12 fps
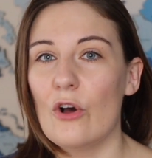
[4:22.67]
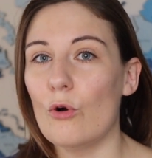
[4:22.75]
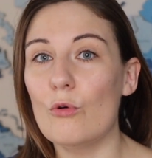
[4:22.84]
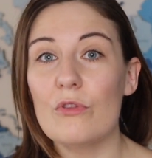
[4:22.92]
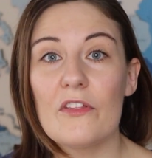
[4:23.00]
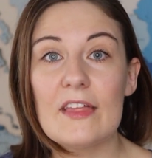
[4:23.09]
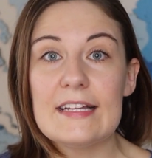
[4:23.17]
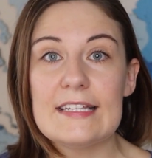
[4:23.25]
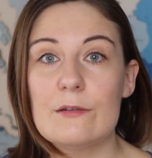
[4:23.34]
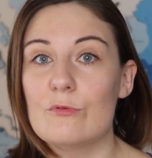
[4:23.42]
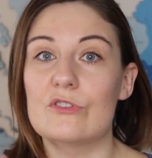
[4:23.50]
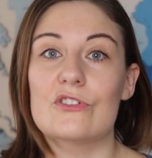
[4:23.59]
All that they
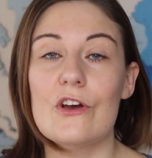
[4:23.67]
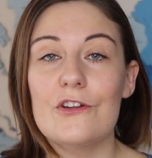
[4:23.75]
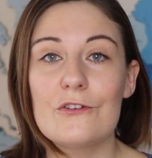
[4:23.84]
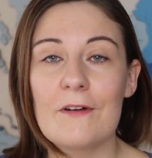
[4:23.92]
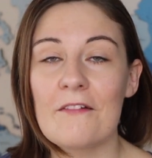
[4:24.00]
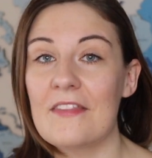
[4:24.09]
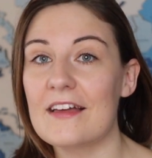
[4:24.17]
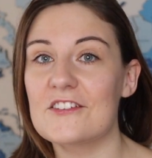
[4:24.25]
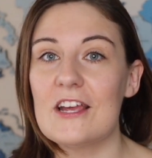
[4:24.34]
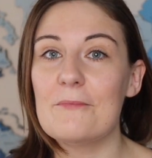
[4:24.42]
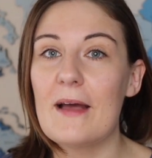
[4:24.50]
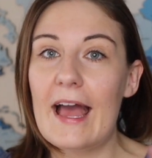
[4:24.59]
did was turn around that
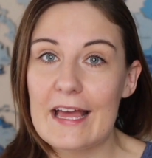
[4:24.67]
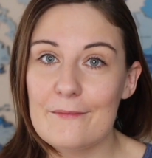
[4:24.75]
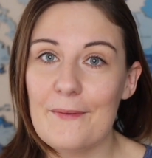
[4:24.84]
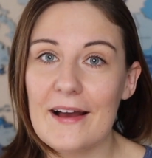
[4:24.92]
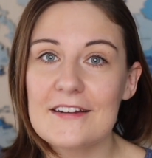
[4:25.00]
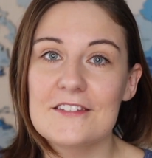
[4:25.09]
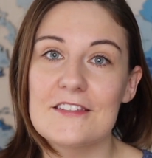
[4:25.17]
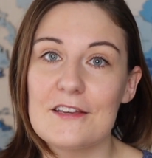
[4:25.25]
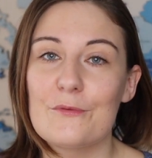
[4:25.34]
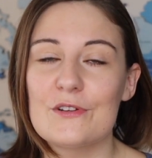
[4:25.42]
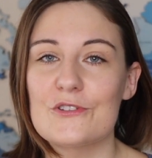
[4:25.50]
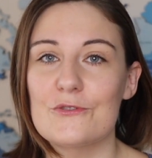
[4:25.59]
ship, head back to the
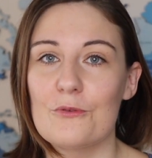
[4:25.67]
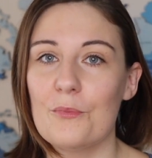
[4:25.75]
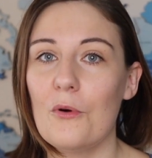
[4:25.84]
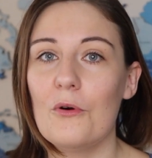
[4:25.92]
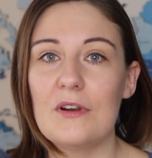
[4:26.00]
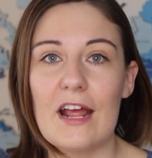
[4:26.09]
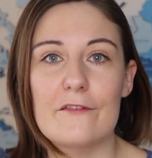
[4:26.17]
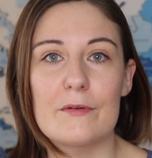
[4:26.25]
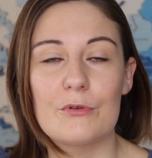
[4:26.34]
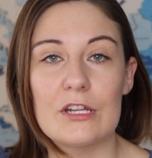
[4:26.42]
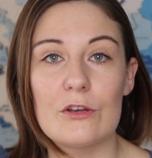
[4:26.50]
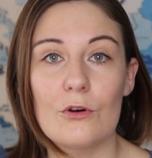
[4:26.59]
original port.
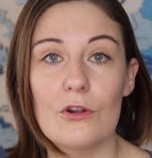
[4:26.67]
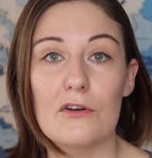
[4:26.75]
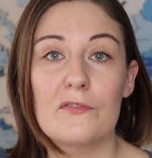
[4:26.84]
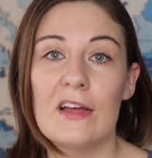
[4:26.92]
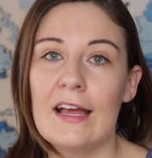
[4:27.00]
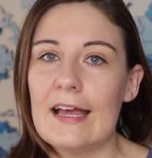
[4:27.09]
Everybody got off.